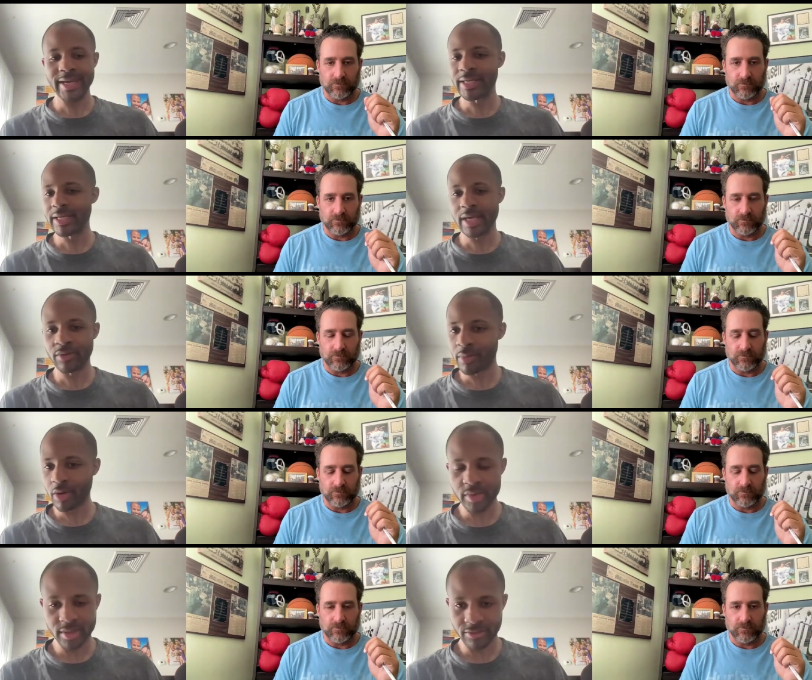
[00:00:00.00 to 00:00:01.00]
Speaker 1: at any given
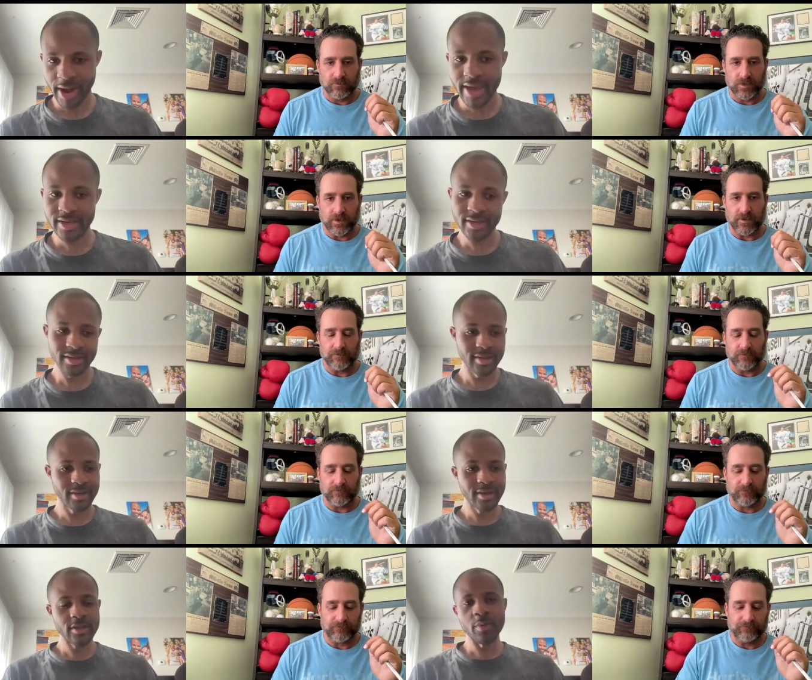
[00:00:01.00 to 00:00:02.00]
moment, right?
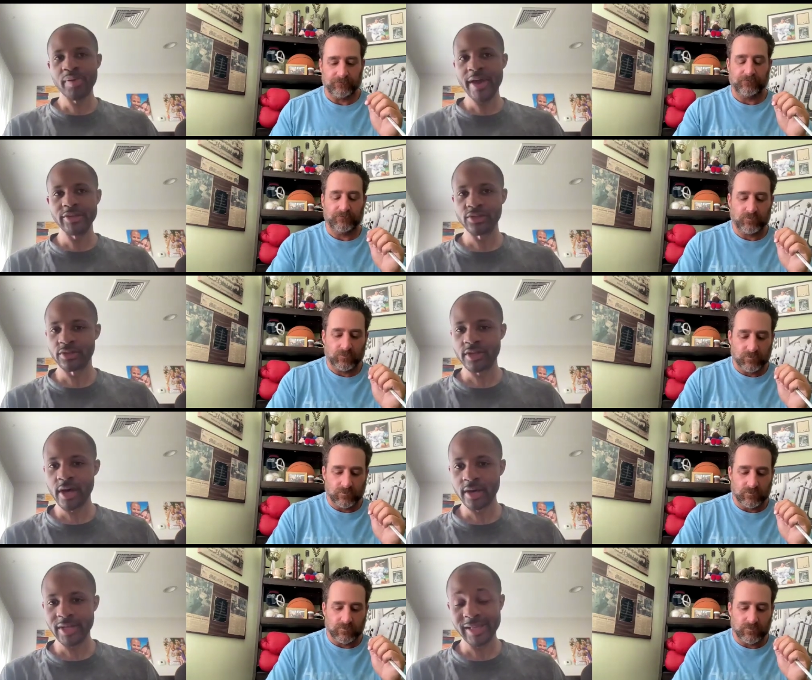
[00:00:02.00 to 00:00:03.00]
The Pacers are
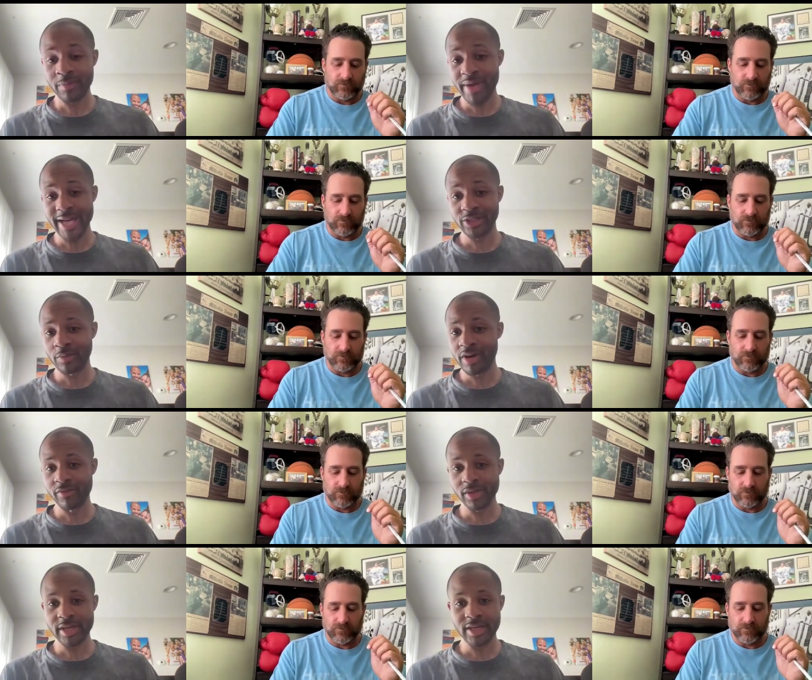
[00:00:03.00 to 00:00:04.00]
young. They let Patrick
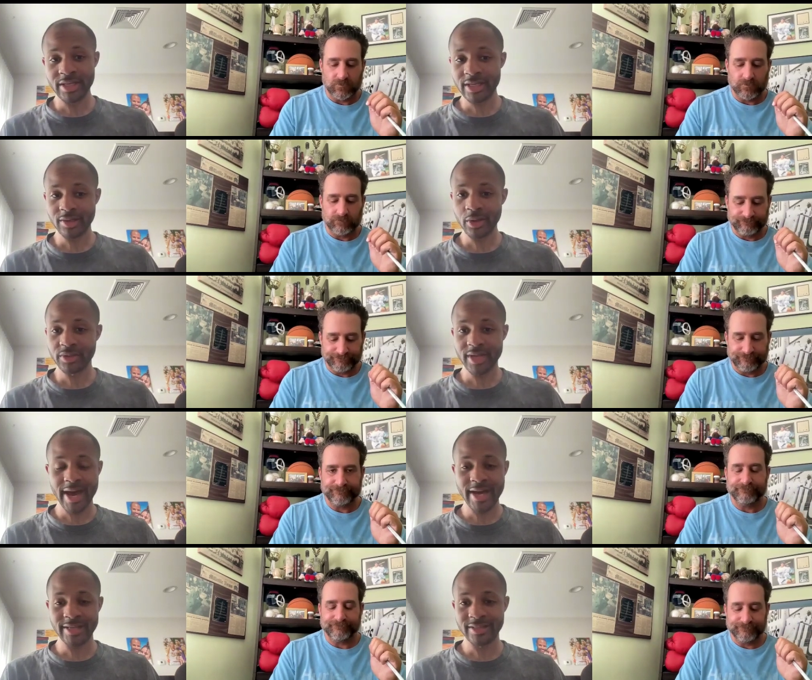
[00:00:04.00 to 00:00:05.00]
Beverley and, and those
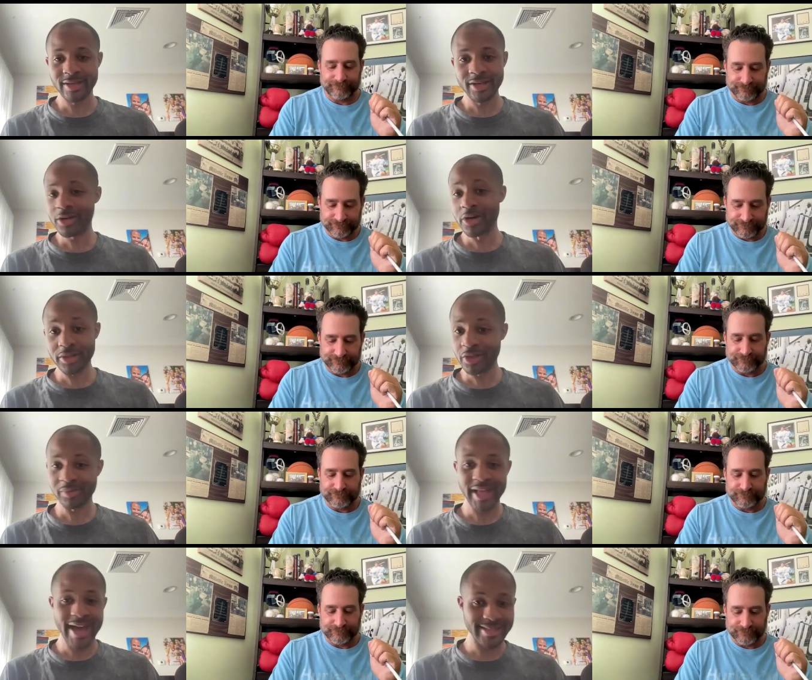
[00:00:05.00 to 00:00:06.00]
guys cook
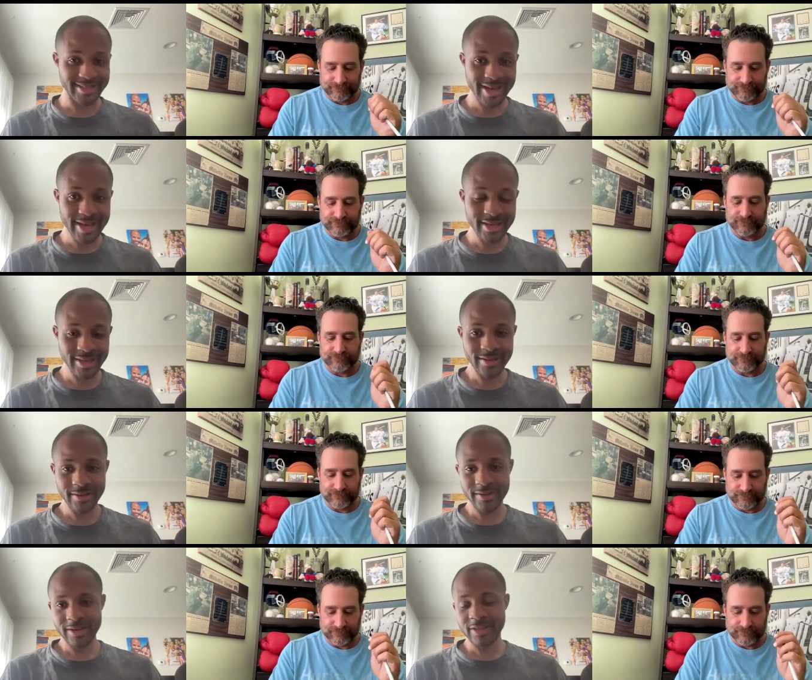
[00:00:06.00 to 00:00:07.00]
them last night.
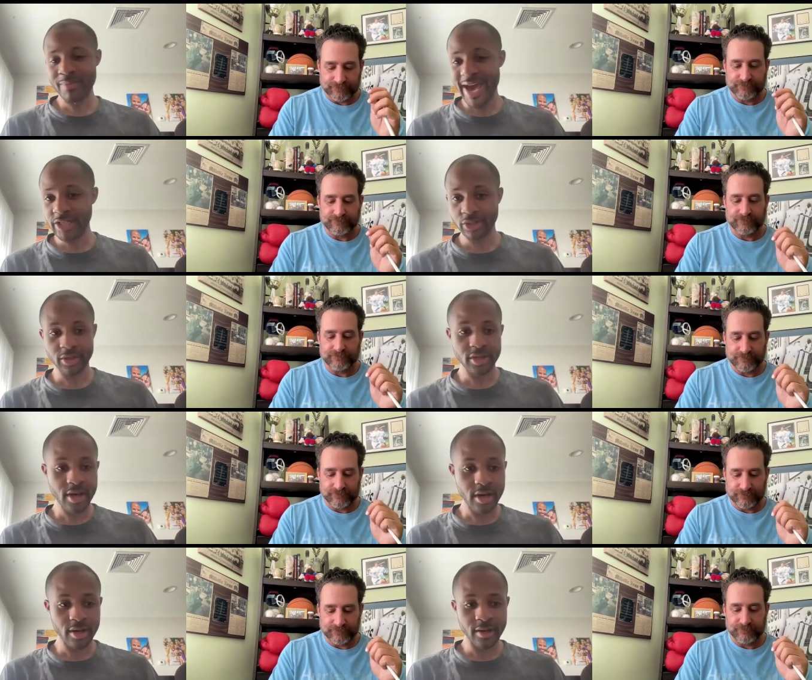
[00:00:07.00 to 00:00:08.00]
The Magic are
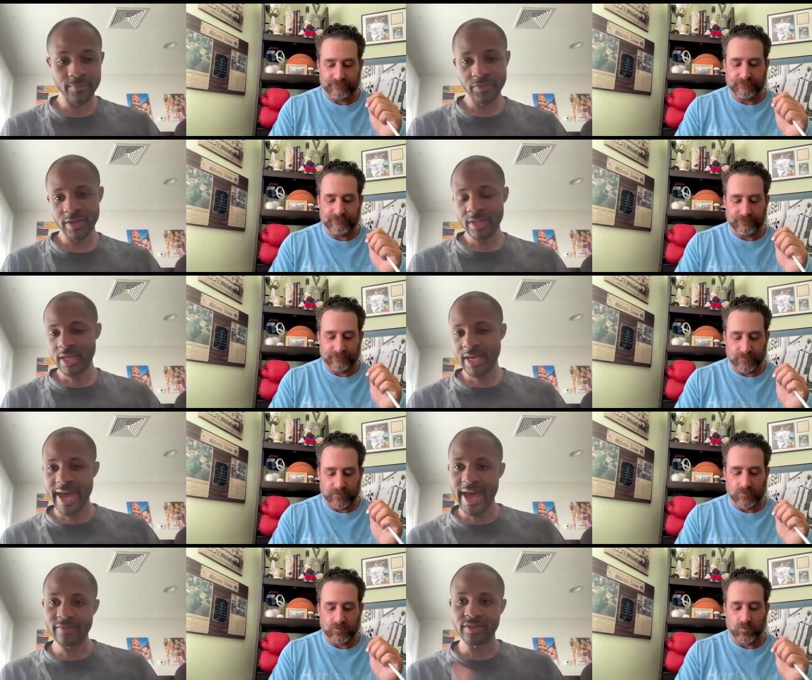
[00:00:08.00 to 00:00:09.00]
young. The
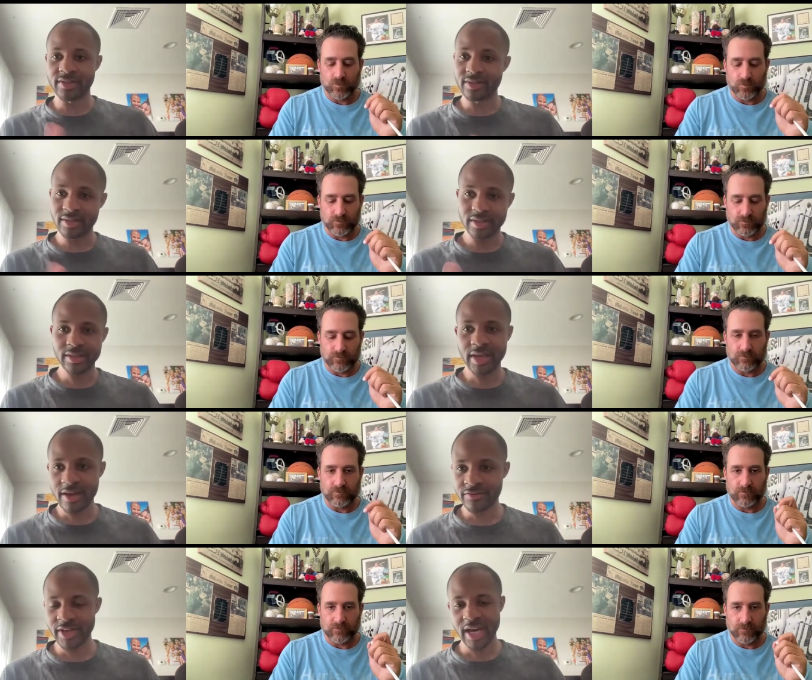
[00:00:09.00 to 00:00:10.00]
Cavs, yeah,
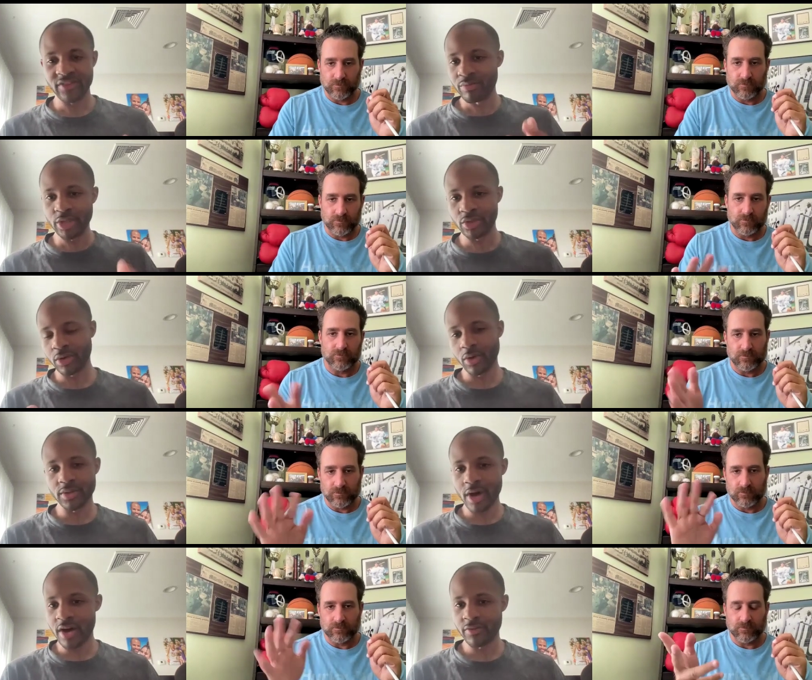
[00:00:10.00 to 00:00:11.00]
if Donovan Mitchell
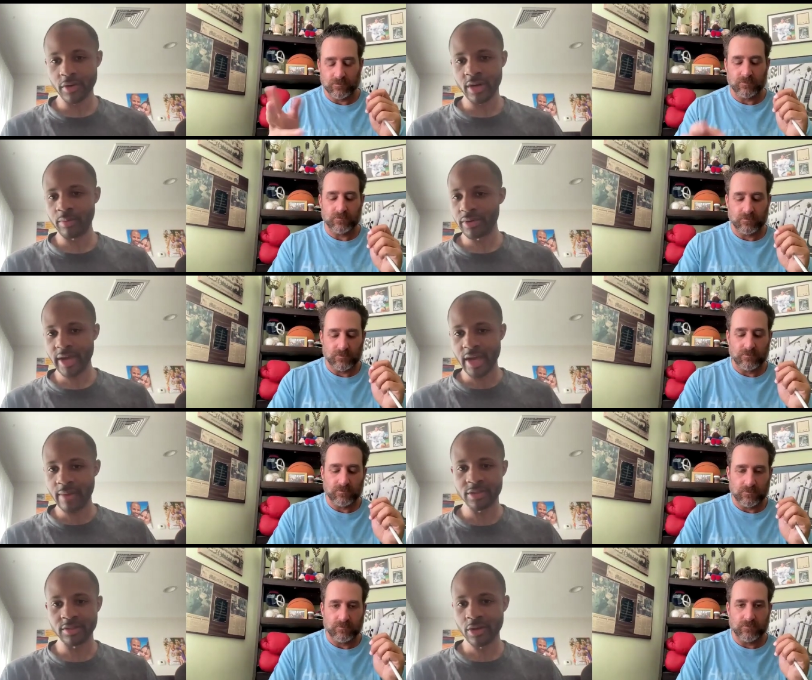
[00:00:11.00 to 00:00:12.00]
goes off for a couple
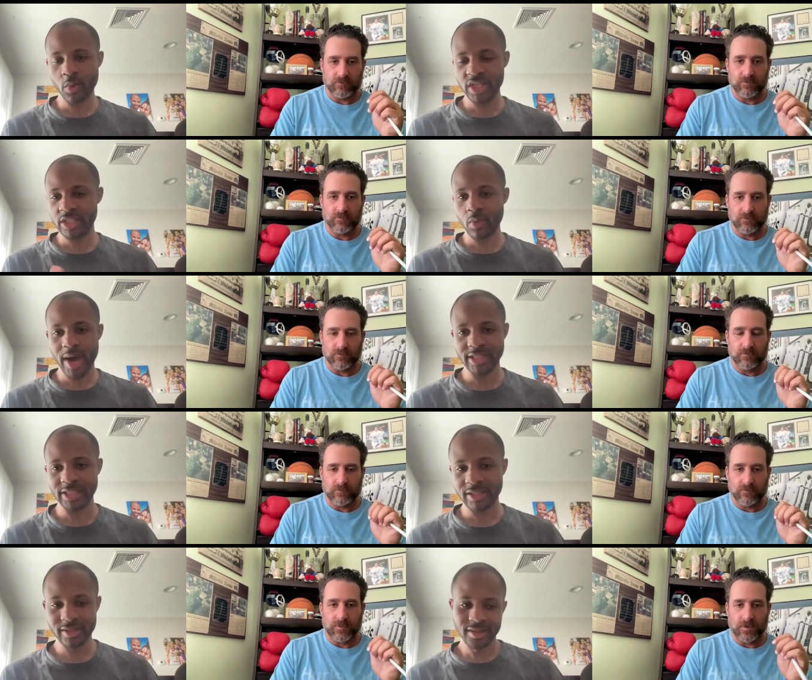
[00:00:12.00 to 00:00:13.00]
games, they're wishy
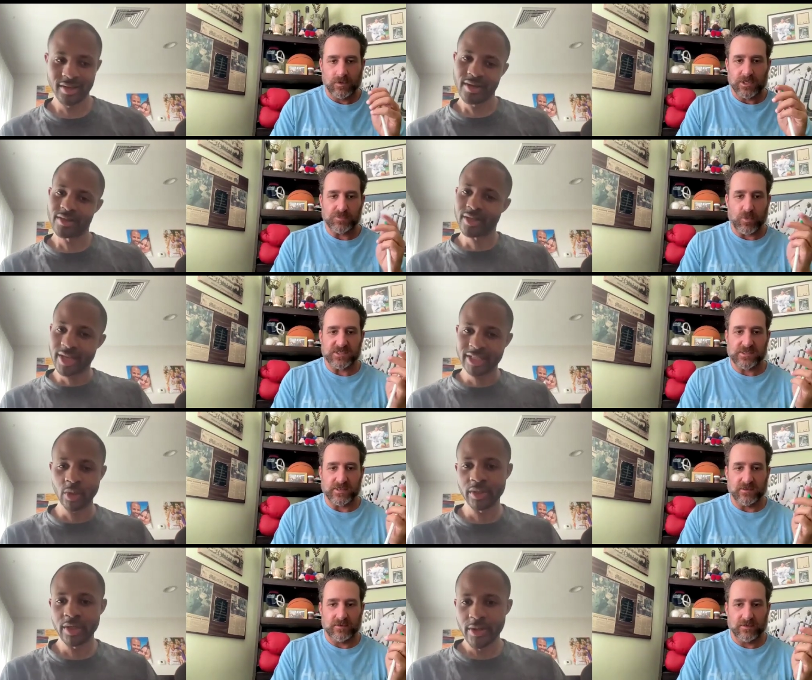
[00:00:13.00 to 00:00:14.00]
washy. It's Boston. The
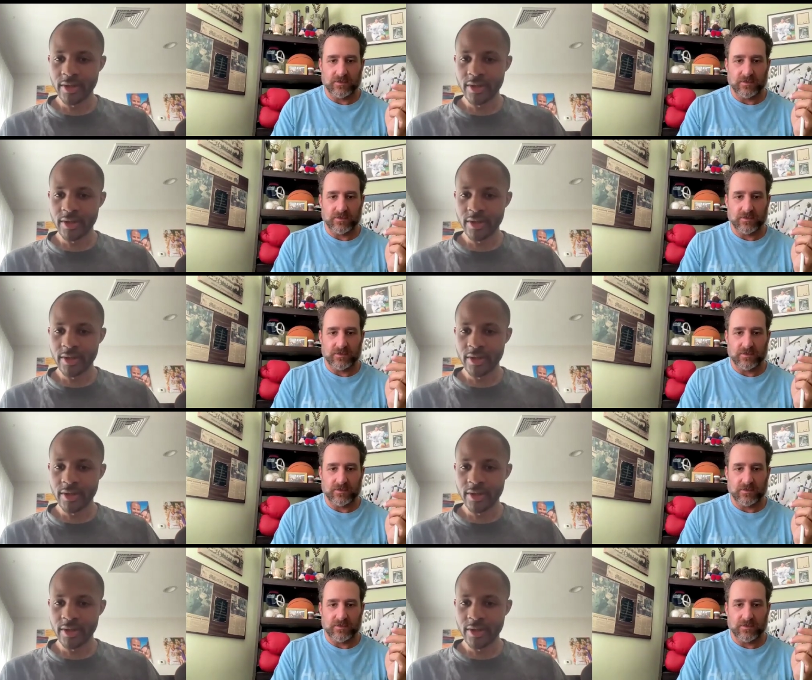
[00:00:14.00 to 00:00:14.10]
Knicks,